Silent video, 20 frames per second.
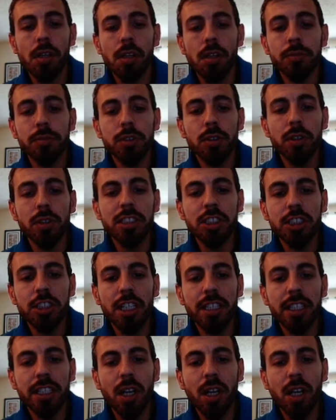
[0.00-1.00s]
So let's
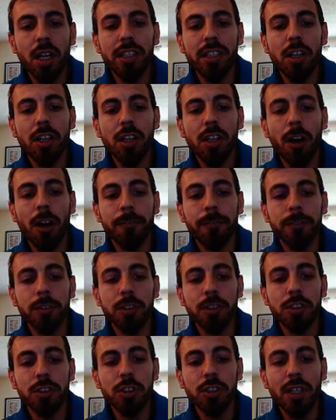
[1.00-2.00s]
check out what it
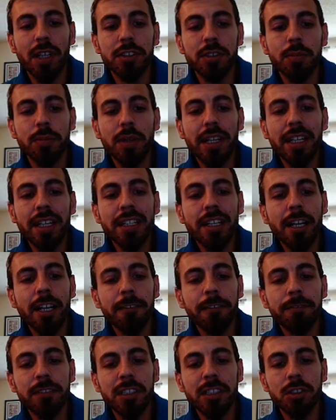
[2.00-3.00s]
offers. So you have some AI
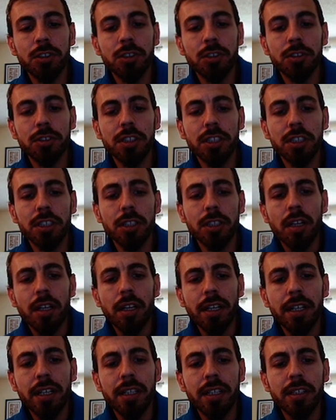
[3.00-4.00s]
features here,
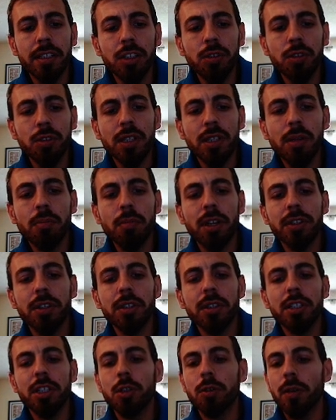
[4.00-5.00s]
and you get
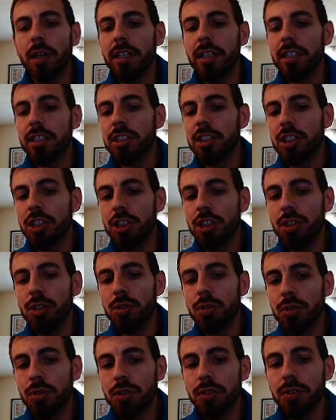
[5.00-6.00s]
monthly credits to
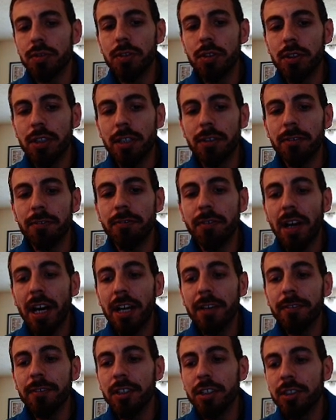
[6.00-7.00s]
use. You get
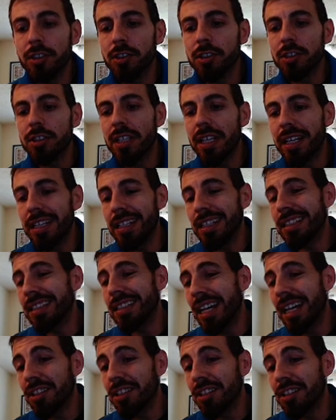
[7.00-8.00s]
500 to
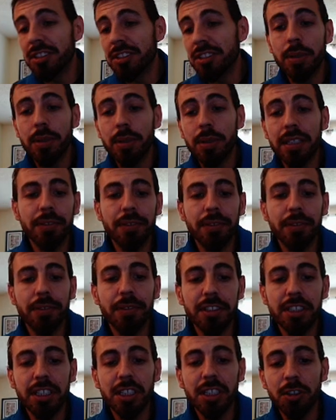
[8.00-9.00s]
8,000 depending on the
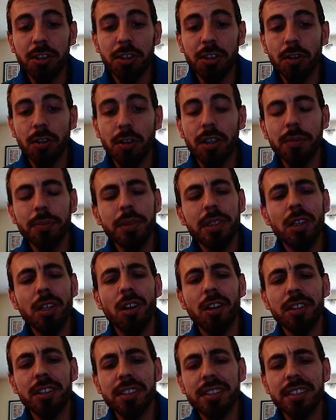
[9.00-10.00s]
tier you're on. I'm gonna be
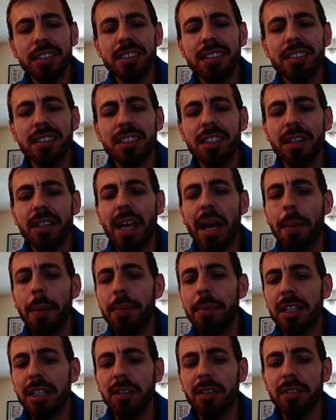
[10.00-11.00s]
honest, this isn't that
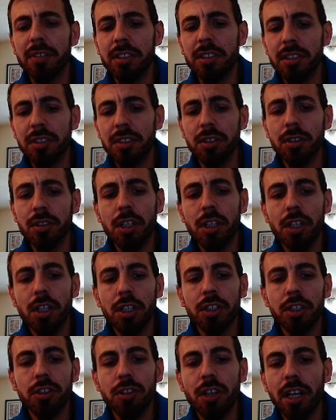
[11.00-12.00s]
big of a deal.
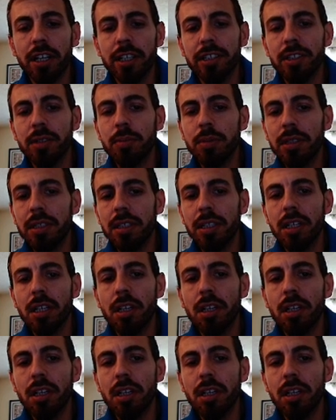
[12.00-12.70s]
You're not going to be